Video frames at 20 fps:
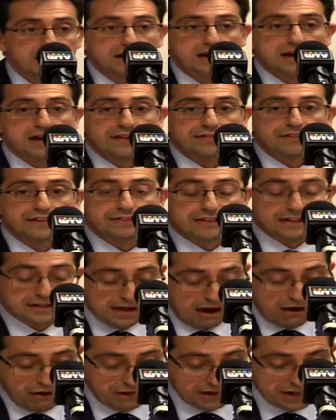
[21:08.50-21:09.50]
and that they're
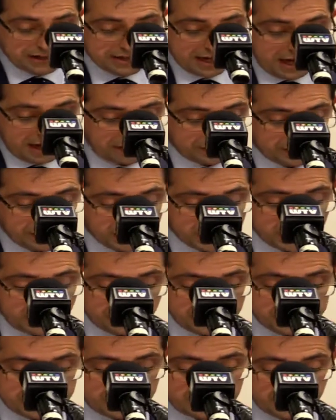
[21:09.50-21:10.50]
narrowly tailored to serve a
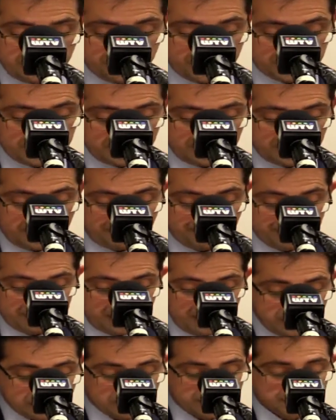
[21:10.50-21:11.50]
significant government
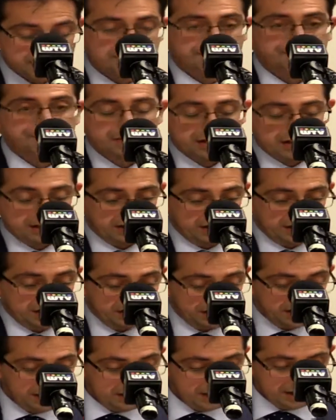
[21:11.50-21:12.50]
interest.
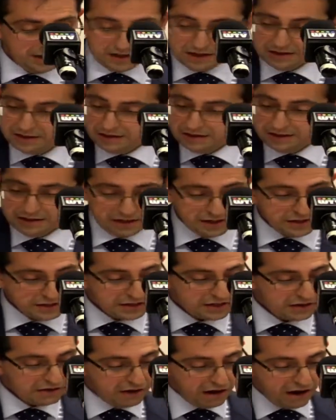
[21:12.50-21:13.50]
So
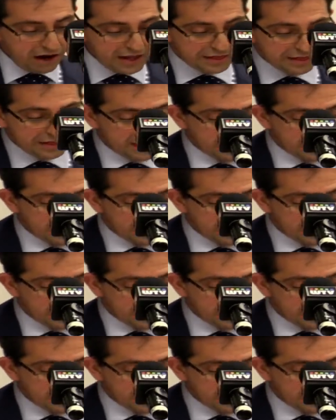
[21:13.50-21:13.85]
I think